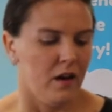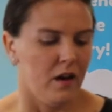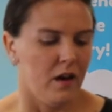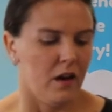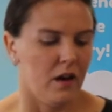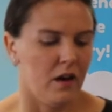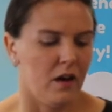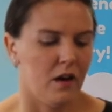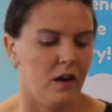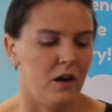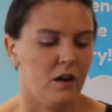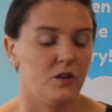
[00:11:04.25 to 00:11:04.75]

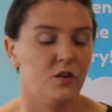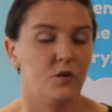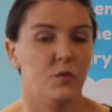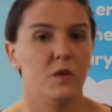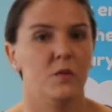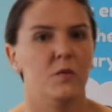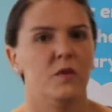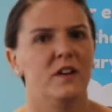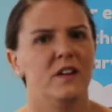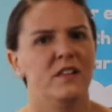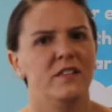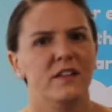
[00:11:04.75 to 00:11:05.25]
Do we
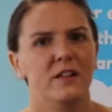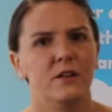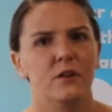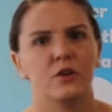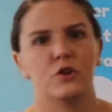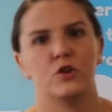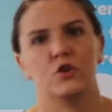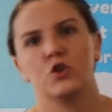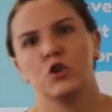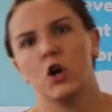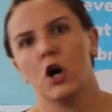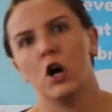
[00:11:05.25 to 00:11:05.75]
want to let our
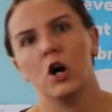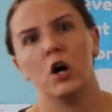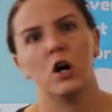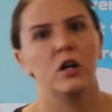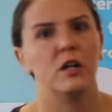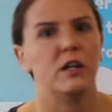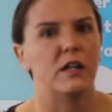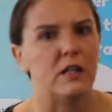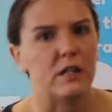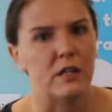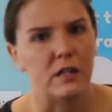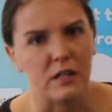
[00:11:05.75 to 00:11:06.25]
dog
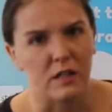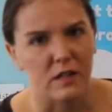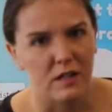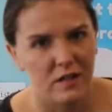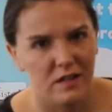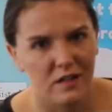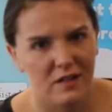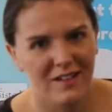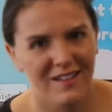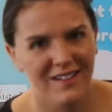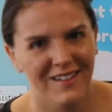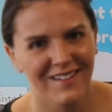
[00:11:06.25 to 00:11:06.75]
eat it?
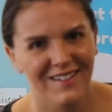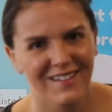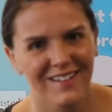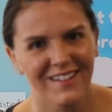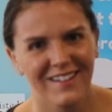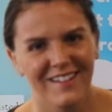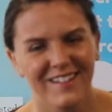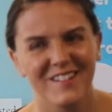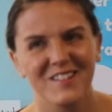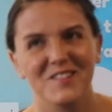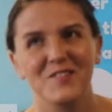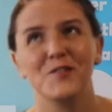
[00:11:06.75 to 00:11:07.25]

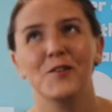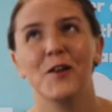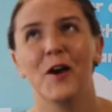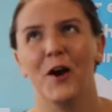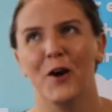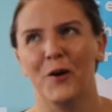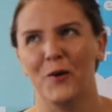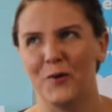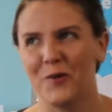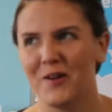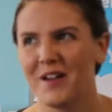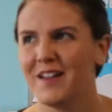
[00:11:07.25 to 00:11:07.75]

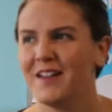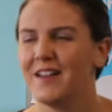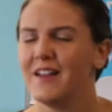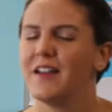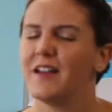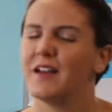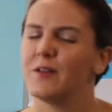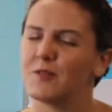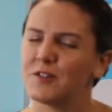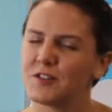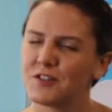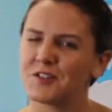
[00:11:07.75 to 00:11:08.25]
No.
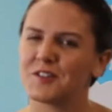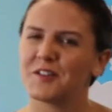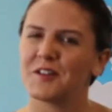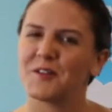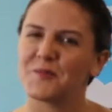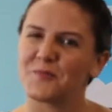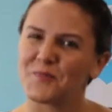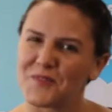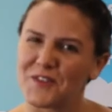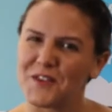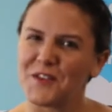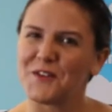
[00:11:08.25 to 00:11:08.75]
Which,
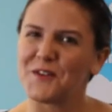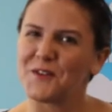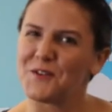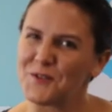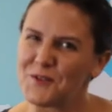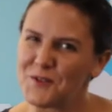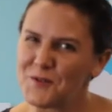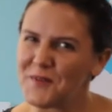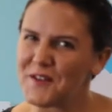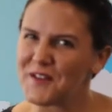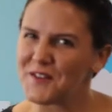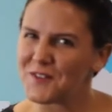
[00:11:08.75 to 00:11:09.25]

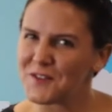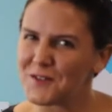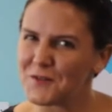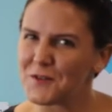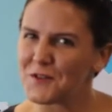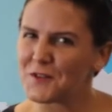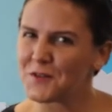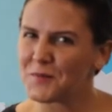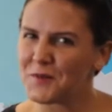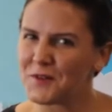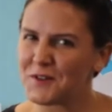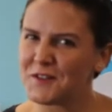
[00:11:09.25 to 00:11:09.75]
you may think
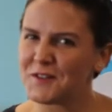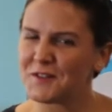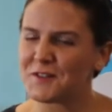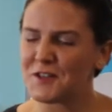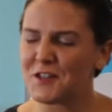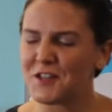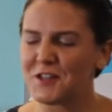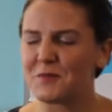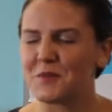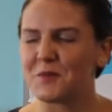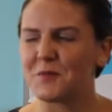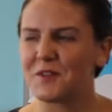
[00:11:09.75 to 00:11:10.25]
that's pretty
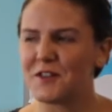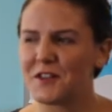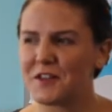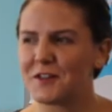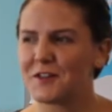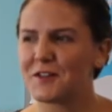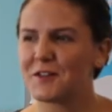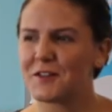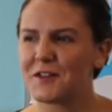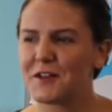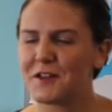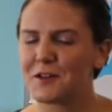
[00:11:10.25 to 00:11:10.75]
silly, but we get
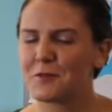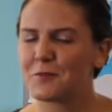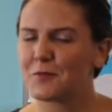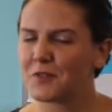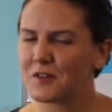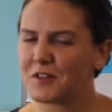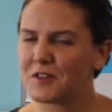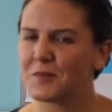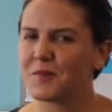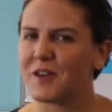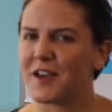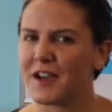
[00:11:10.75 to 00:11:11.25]
a lot of
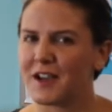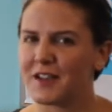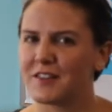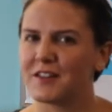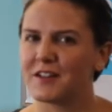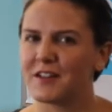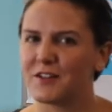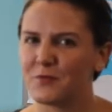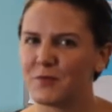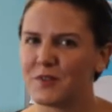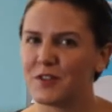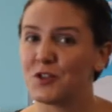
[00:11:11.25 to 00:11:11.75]
books back that
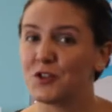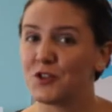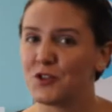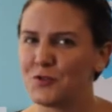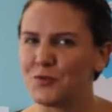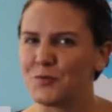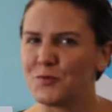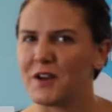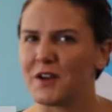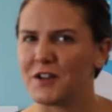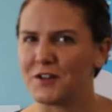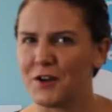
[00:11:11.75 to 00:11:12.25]
have been
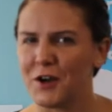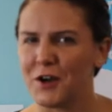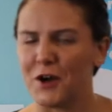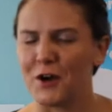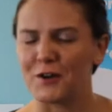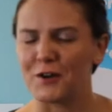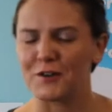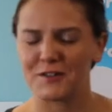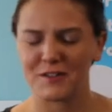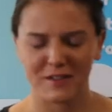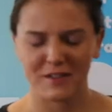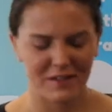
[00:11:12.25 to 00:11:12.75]
chewed by
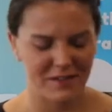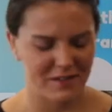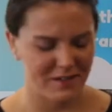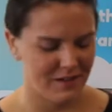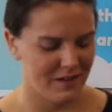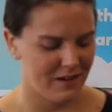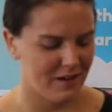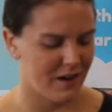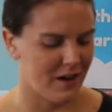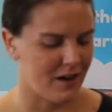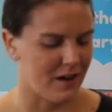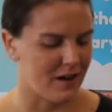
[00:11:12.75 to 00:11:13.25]
dogs.
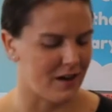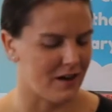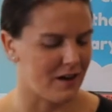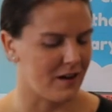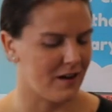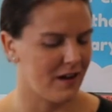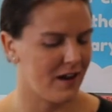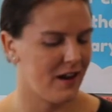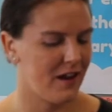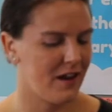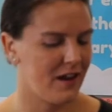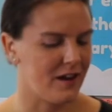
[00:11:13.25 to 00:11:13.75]

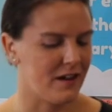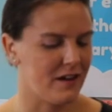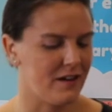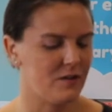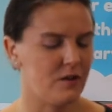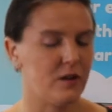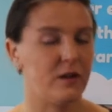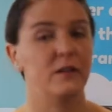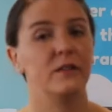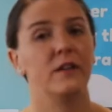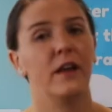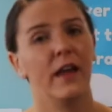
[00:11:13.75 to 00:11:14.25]

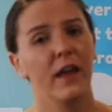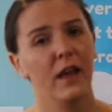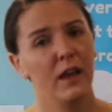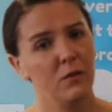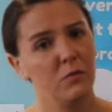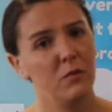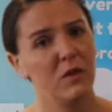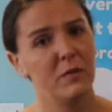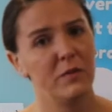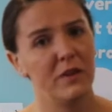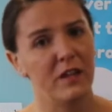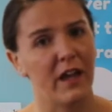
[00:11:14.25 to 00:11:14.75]
And
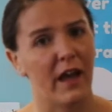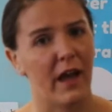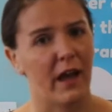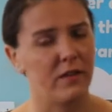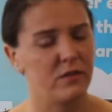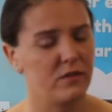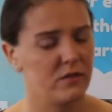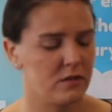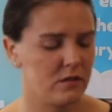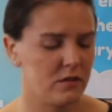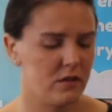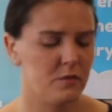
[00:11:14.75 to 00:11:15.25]
maybe
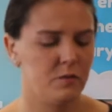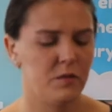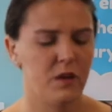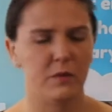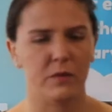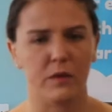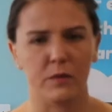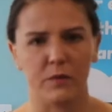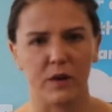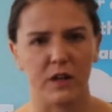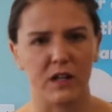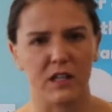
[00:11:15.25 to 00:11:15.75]
cats, and
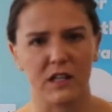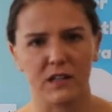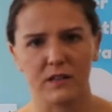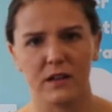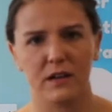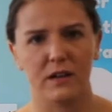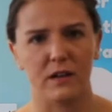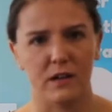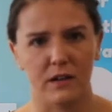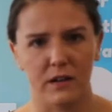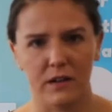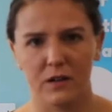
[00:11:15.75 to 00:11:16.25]
maybe bunnies, I
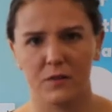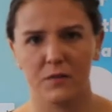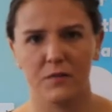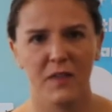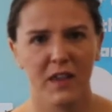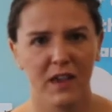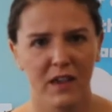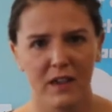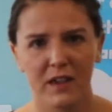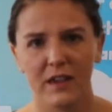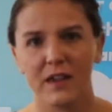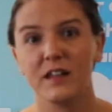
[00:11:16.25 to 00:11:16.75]
don't know.
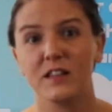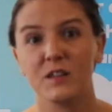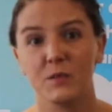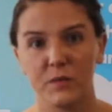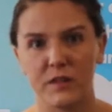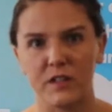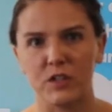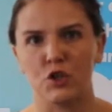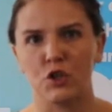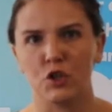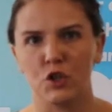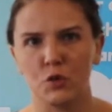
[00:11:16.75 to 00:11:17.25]
It's
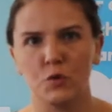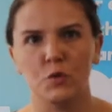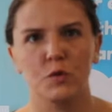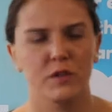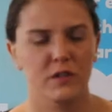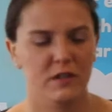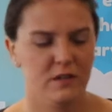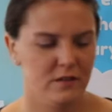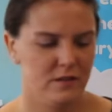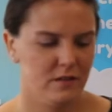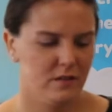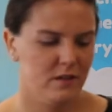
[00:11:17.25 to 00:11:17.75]
been chewed.
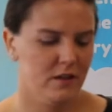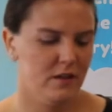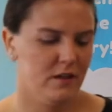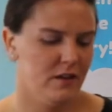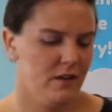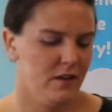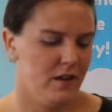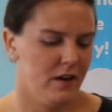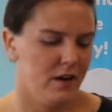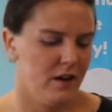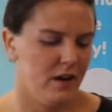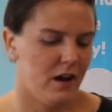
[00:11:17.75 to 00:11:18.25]

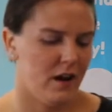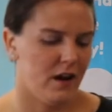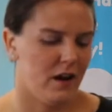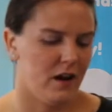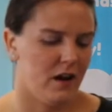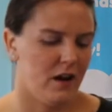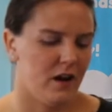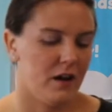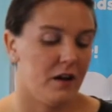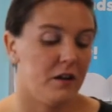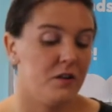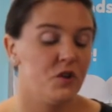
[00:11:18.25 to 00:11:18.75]

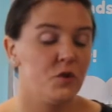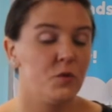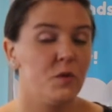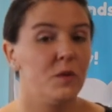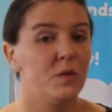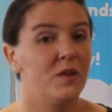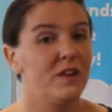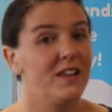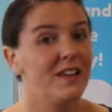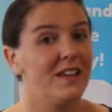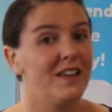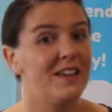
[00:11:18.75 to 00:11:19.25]
And do we
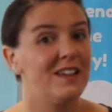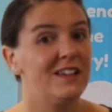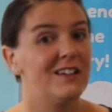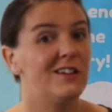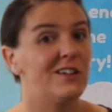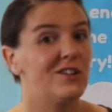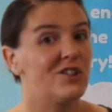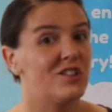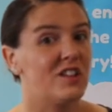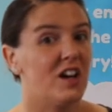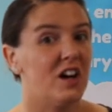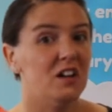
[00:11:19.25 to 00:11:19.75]
want to eat it
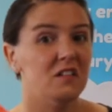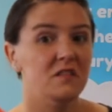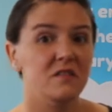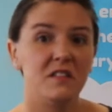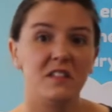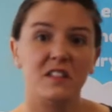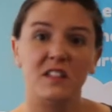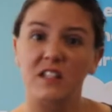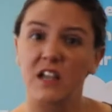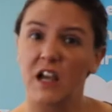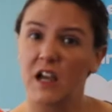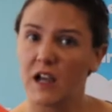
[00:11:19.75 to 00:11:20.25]

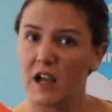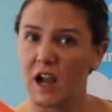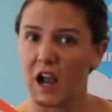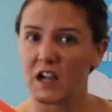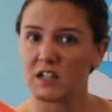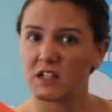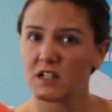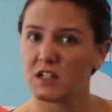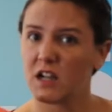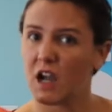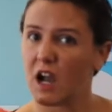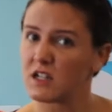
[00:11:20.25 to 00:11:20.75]
ourselves?
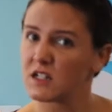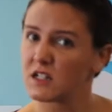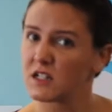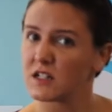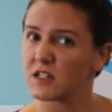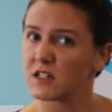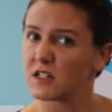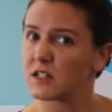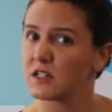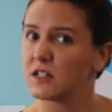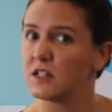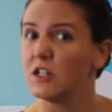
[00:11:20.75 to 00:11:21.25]

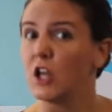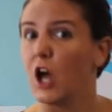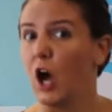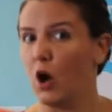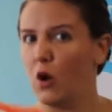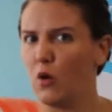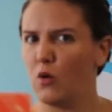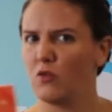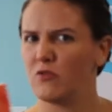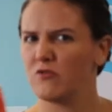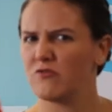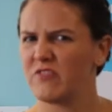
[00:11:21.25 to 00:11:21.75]
No.
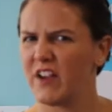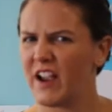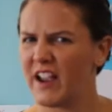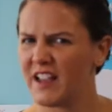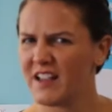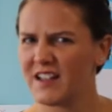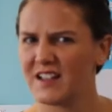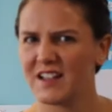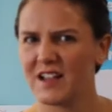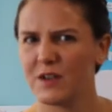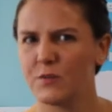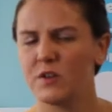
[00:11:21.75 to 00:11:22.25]

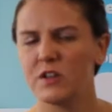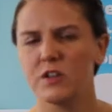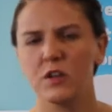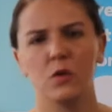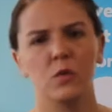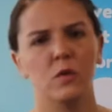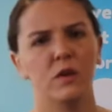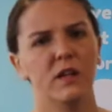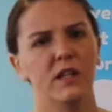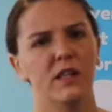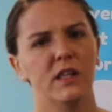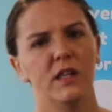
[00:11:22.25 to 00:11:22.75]
Right? And we don't
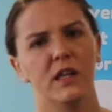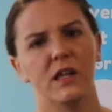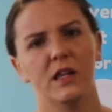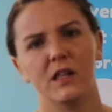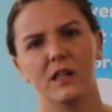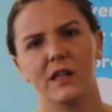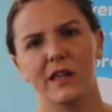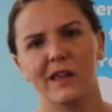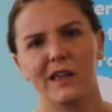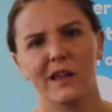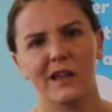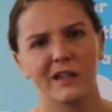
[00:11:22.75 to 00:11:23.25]
want to let,
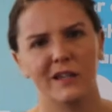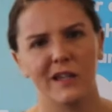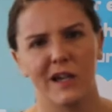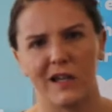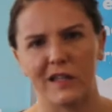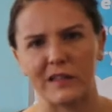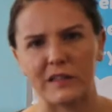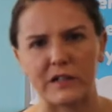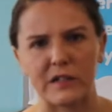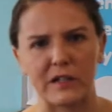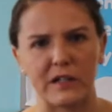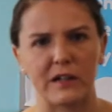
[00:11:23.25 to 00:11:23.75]
like, a
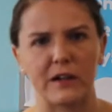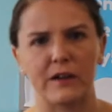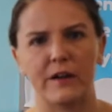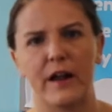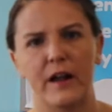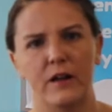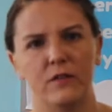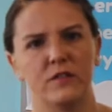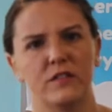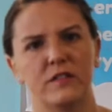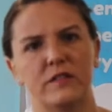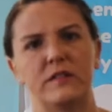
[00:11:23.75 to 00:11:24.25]
toddler in our
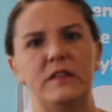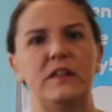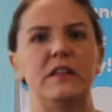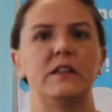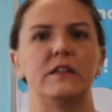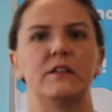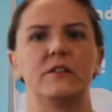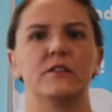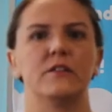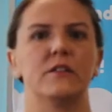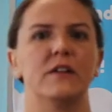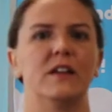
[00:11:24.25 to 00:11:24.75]
house eat
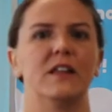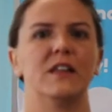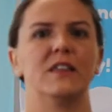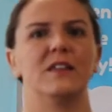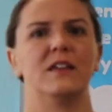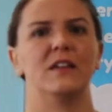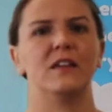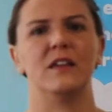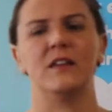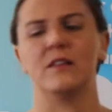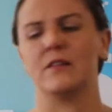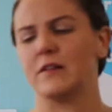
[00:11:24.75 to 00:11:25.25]
it or
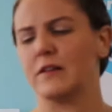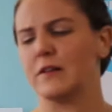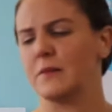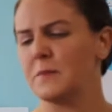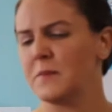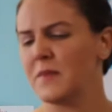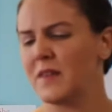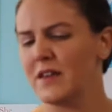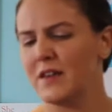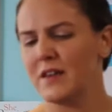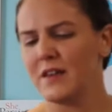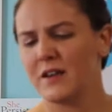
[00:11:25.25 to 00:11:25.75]
anything either.
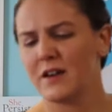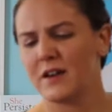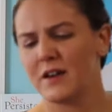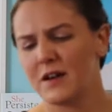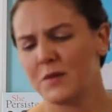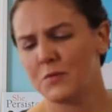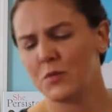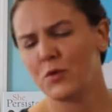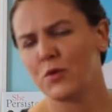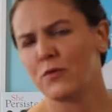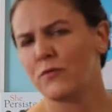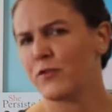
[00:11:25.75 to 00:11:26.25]

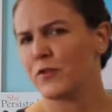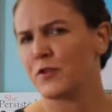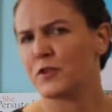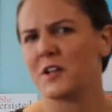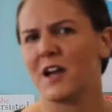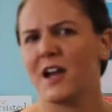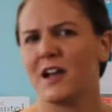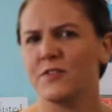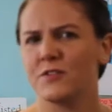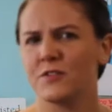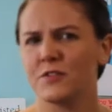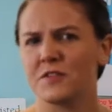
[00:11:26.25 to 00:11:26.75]
Both for the
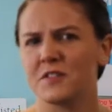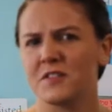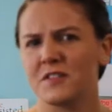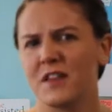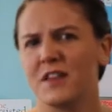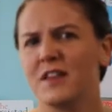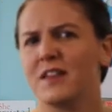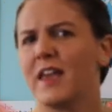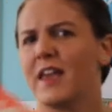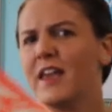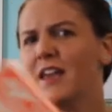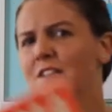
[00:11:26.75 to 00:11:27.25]
toddler's
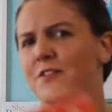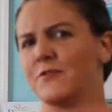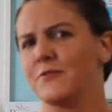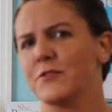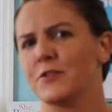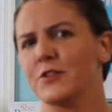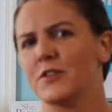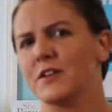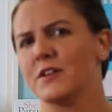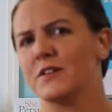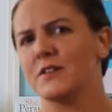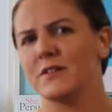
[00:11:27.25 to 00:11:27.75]
sake and for
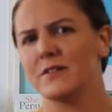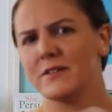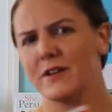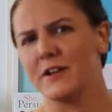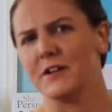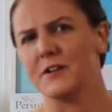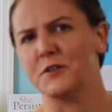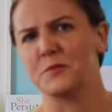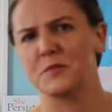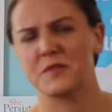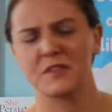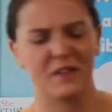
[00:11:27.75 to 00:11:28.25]
the
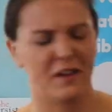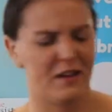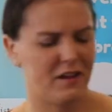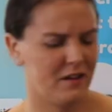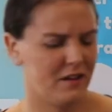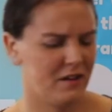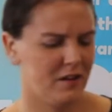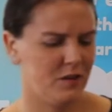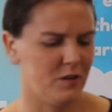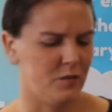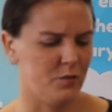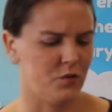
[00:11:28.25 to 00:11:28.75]
item's sake,
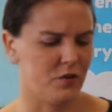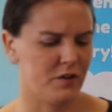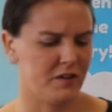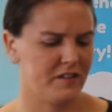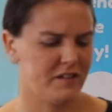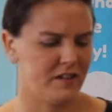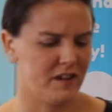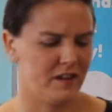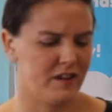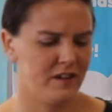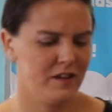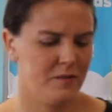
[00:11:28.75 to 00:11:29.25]
the book's
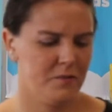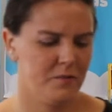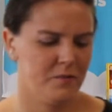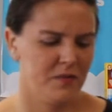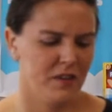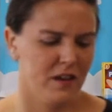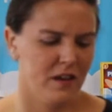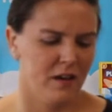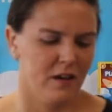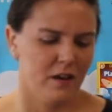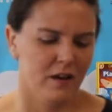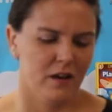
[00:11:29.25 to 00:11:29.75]
sake.
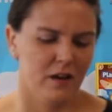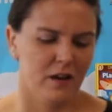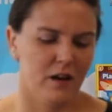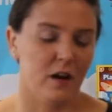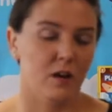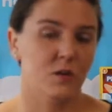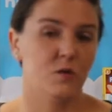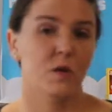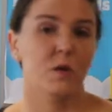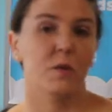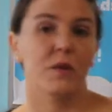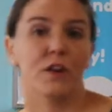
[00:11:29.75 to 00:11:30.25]

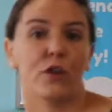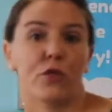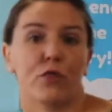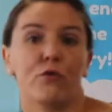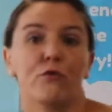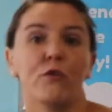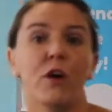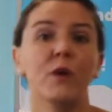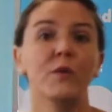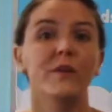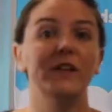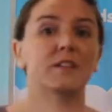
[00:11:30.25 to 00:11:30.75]
Do we want to
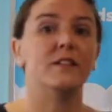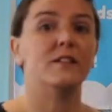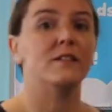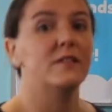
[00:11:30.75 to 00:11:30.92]
throw it?